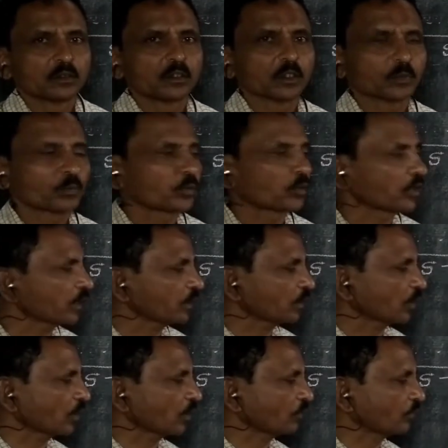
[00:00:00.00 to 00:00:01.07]
the product
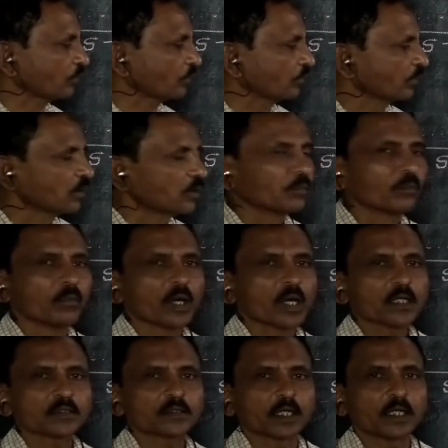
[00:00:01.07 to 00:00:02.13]
of
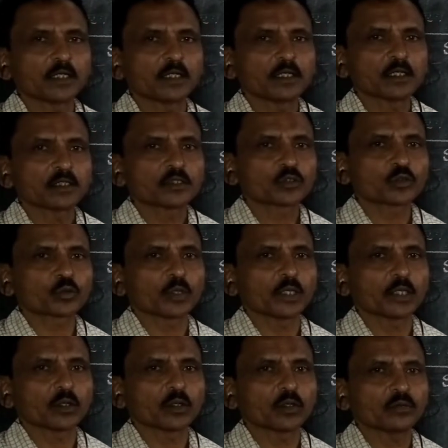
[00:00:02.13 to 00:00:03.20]
mass and
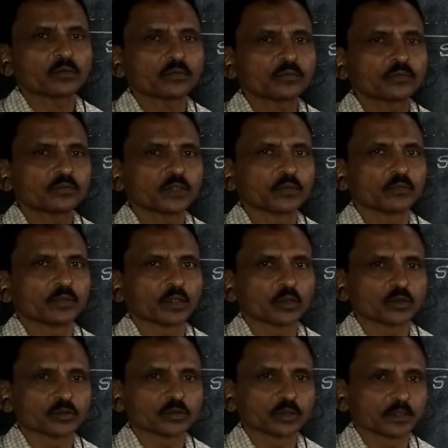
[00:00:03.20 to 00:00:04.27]
square of the
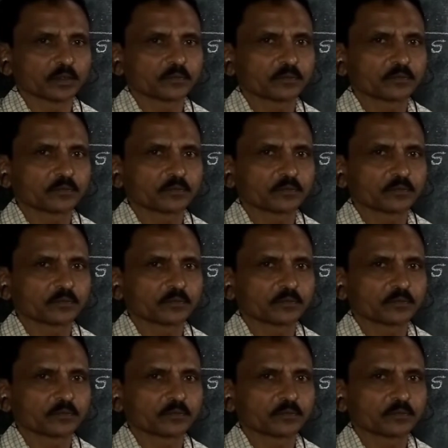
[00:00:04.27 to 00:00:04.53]
velocity,